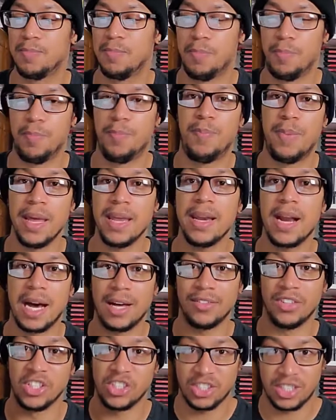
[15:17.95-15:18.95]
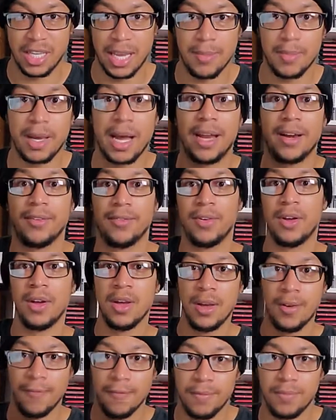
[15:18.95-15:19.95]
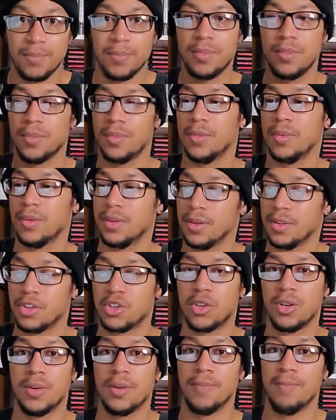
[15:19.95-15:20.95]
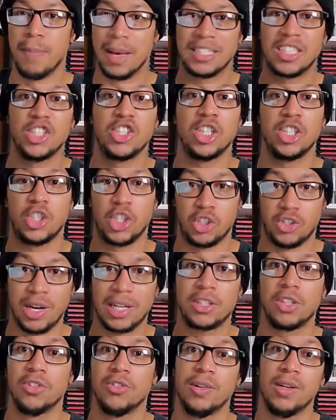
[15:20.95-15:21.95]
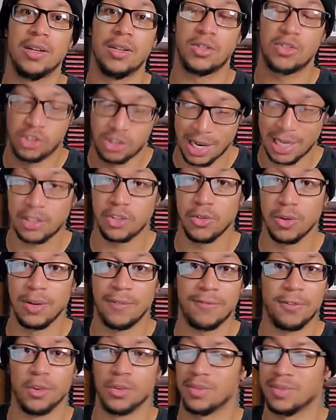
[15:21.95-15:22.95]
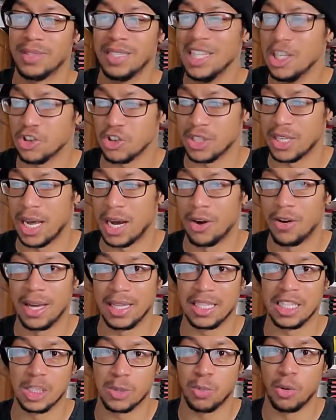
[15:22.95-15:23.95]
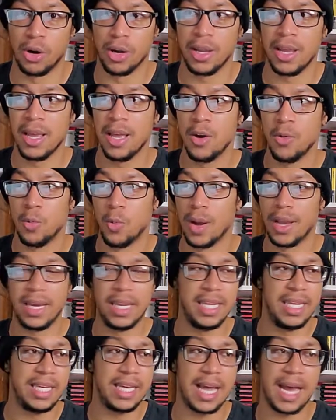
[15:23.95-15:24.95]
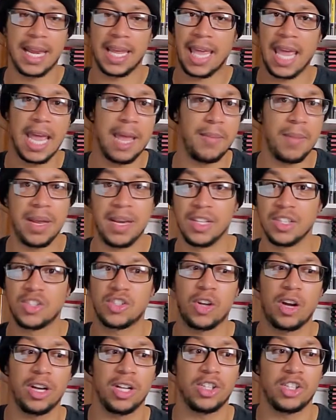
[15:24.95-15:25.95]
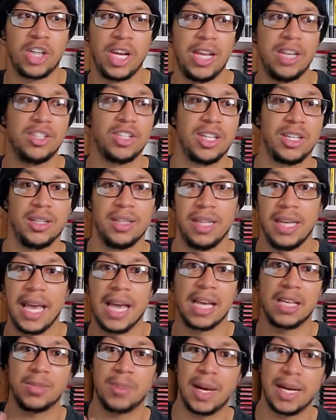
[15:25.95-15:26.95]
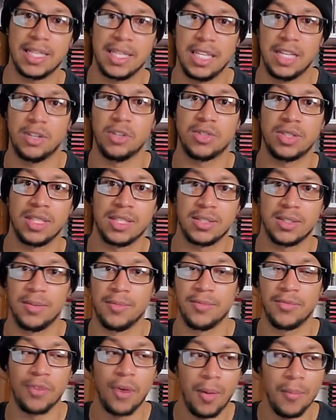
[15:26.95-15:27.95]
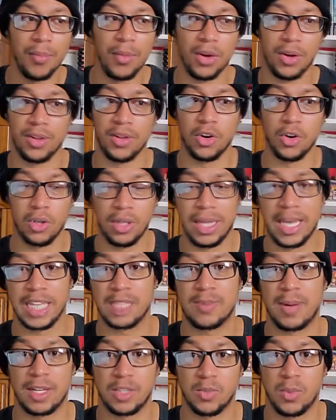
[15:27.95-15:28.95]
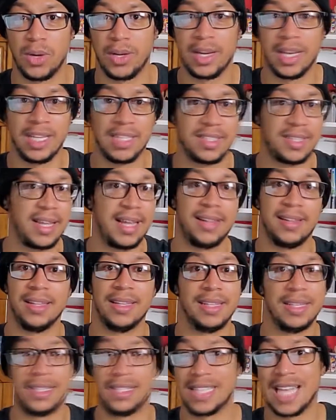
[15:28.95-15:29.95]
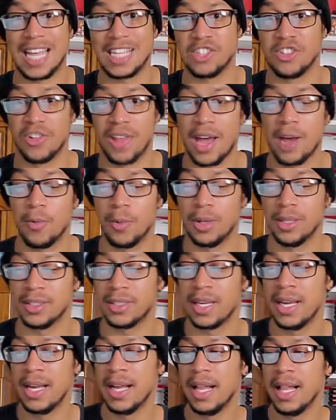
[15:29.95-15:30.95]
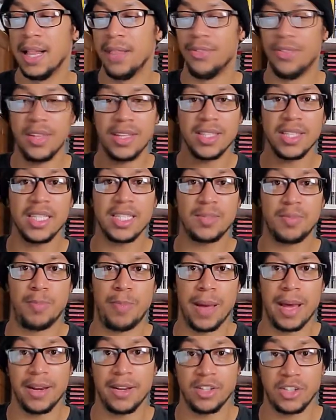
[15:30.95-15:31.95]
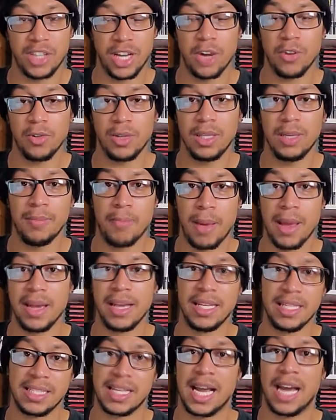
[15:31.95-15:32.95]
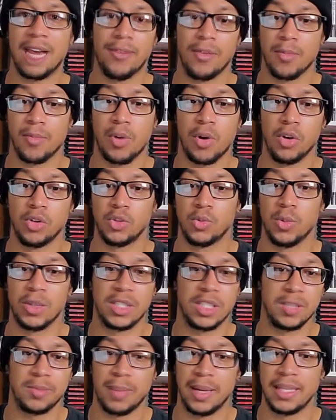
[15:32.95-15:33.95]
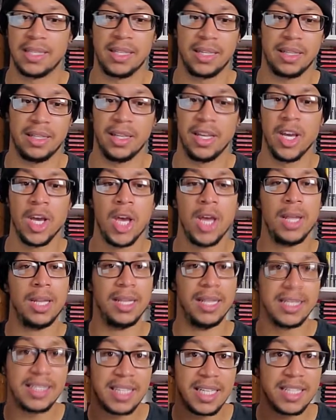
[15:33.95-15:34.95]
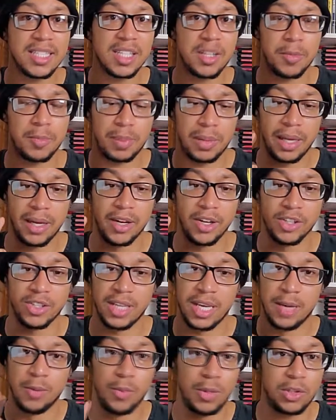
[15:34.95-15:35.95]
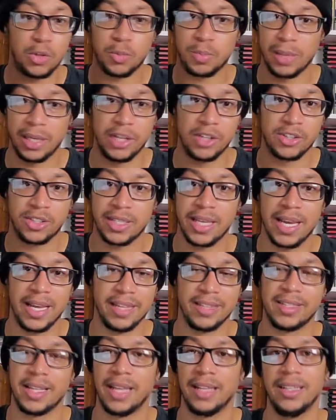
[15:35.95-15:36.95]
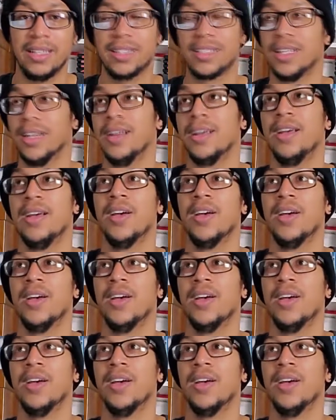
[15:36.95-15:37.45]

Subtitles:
been on this same kind of messaging trajectory for years now at this point. When he kind of came in and started changing the Xbox ecosystem from the early Xbox One days, that and the disaster that was, this has generally been his kind of approach, which is basically listening to the players. And what do players say is that, listen,